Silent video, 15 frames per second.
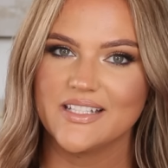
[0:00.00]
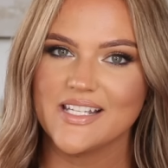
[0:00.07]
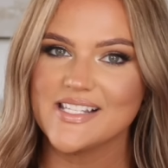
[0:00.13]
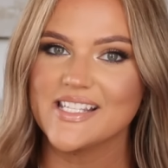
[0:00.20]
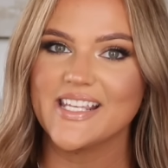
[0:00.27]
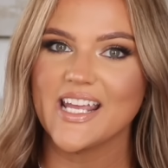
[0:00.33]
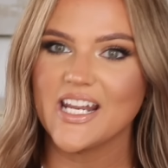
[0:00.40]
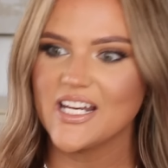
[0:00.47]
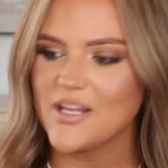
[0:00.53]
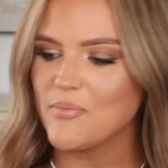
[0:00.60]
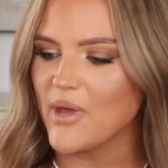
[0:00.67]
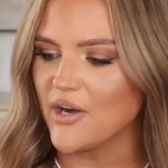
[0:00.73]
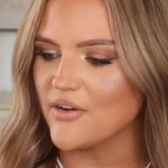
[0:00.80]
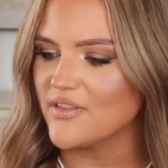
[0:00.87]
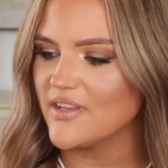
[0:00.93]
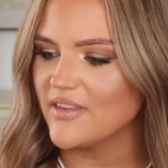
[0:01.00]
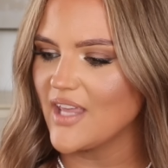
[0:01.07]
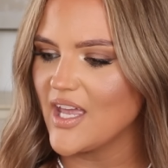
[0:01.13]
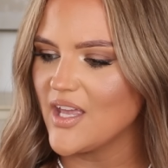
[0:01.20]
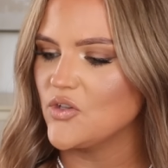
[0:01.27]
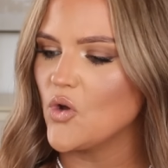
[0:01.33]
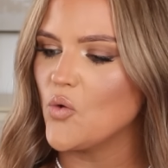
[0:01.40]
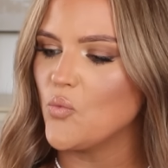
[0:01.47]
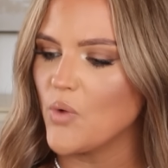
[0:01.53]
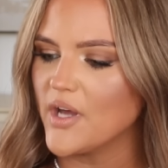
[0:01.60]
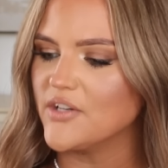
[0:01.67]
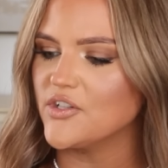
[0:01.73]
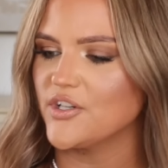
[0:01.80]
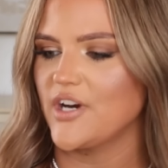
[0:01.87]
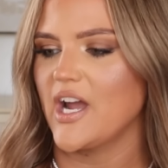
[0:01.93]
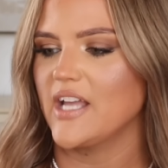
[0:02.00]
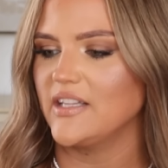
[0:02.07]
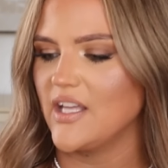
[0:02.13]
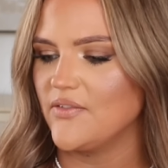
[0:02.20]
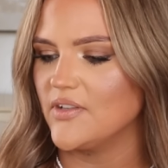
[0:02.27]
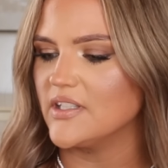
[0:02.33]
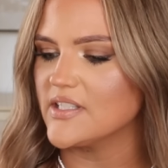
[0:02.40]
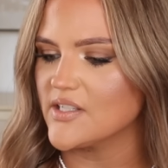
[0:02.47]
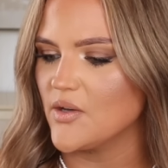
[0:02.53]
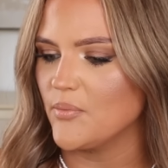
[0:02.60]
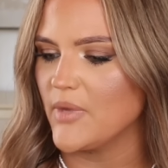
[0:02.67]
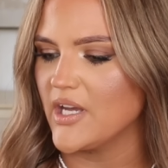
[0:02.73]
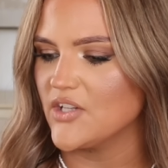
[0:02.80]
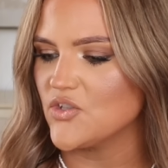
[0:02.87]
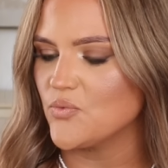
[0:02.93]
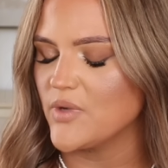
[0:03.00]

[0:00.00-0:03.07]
Does it get any better than that? No wonder I love it so much.